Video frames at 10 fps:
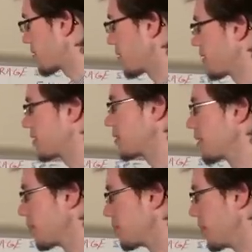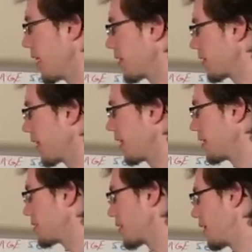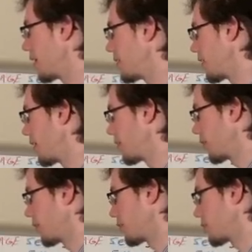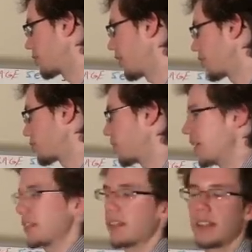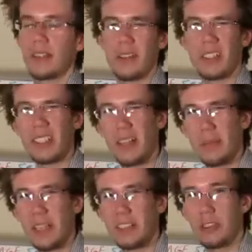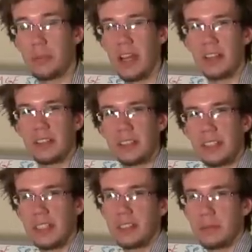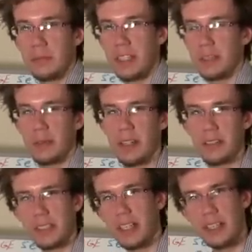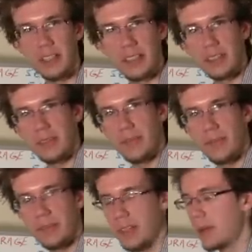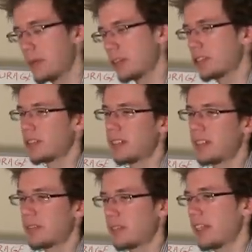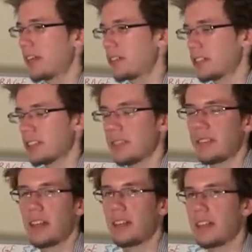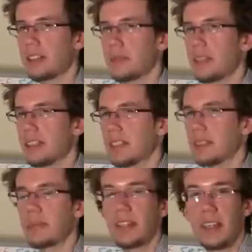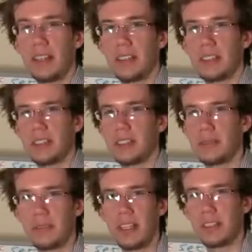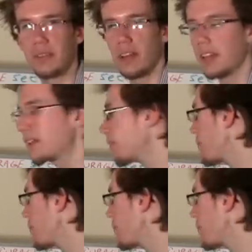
So it's battle ends and down goes Charles' father. Notice how it makes grammatical sense either way you say it. Now I'm not sure in different languages if that actually makes sense, but in English it's fine.